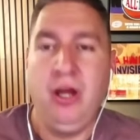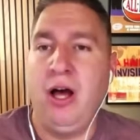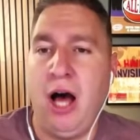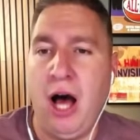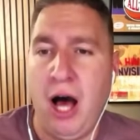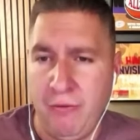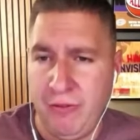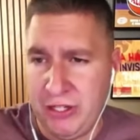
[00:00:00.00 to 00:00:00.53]

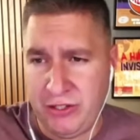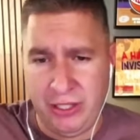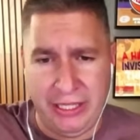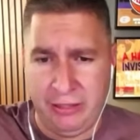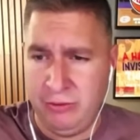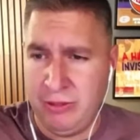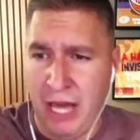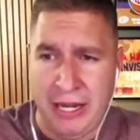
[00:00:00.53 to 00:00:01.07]
Obviously,
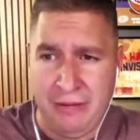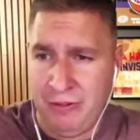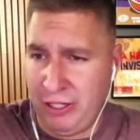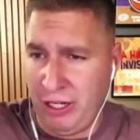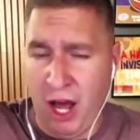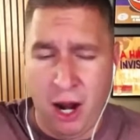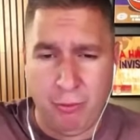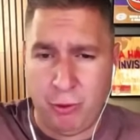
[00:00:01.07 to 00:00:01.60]
not even
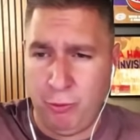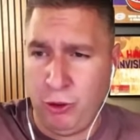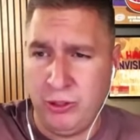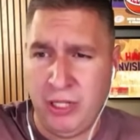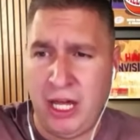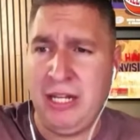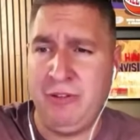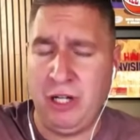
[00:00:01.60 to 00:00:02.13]
comparable,
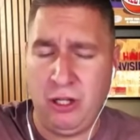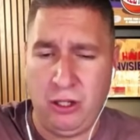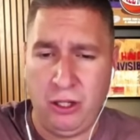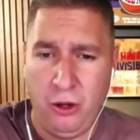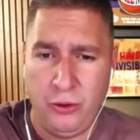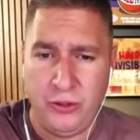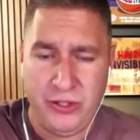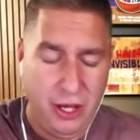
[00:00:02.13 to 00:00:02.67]
not even
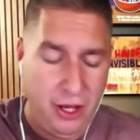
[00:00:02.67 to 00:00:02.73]
close.